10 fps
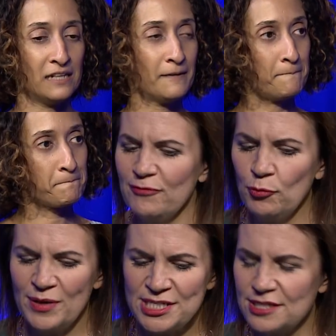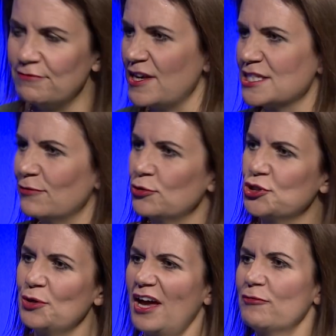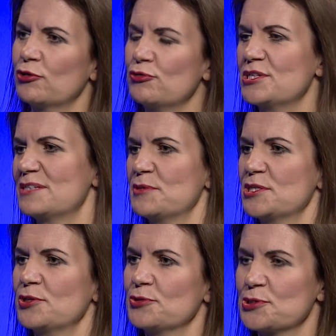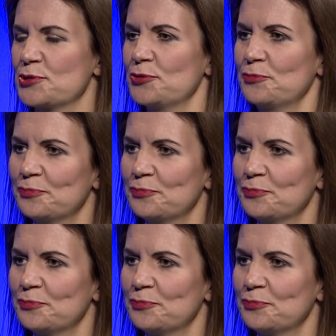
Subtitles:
Do you have a winter festival, or do you have Christmas at your school?